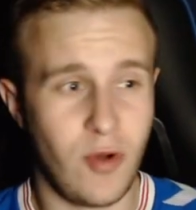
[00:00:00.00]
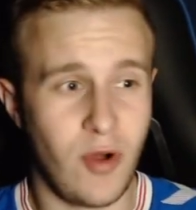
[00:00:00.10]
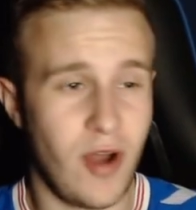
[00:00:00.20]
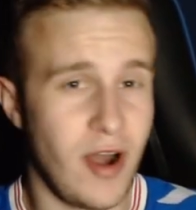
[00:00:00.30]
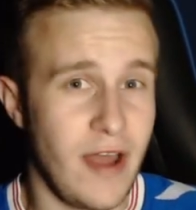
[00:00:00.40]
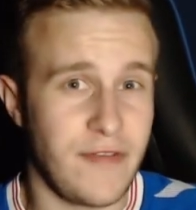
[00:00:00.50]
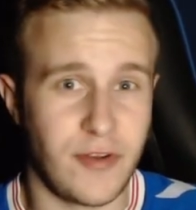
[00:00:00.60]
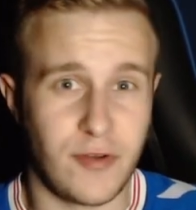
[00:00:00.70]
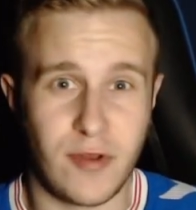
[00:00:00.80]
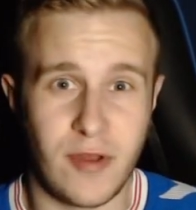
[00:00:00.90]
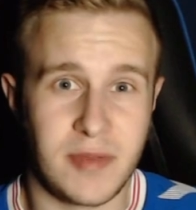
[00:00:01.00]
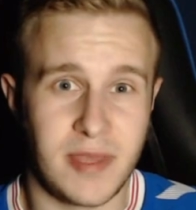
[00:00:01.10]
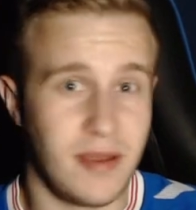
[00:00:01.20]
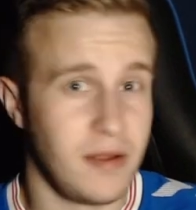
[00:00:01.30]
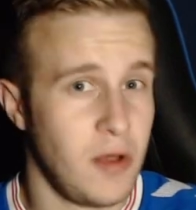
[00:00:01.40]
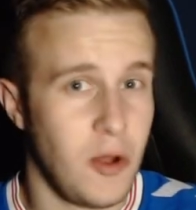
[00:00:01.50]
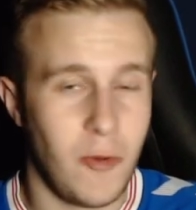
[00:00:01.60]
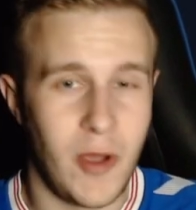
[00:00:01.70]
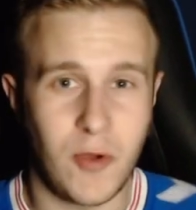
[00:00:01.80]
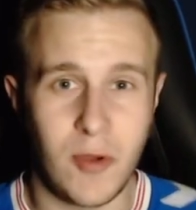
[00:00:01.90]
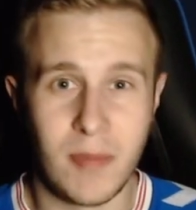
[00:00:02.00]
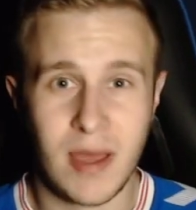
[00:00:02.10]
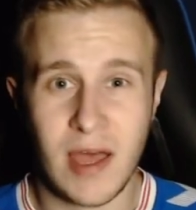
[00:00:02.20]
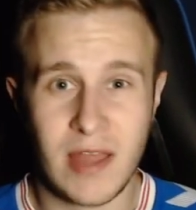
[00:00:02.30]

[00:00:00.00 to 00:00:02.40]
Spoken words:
or if you're new around here, welcome.